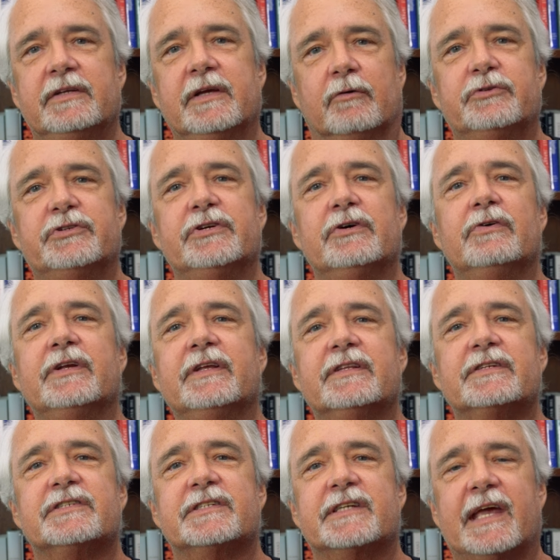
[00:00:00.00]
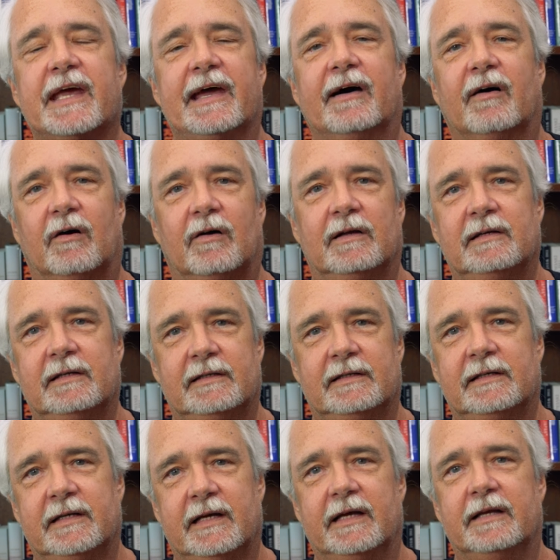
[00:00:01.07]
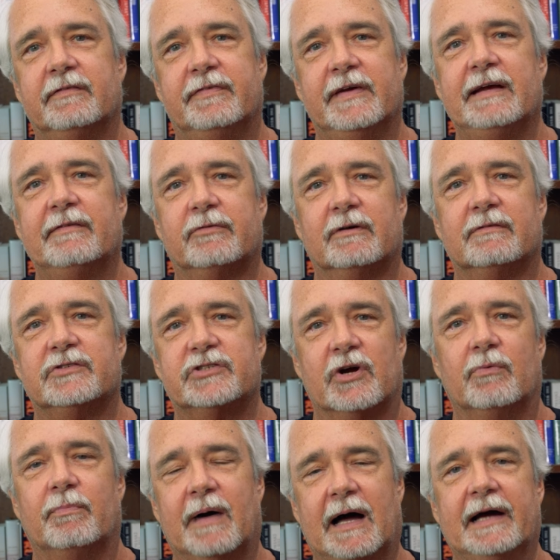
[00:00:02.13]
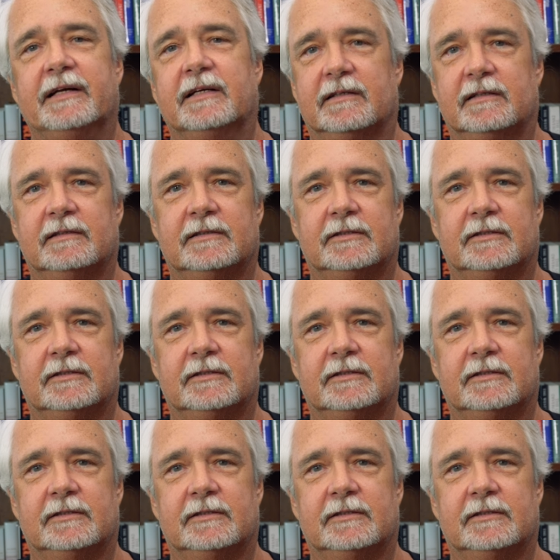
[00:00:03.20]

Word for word: you know, tilting the scale in favor of Joe Biden.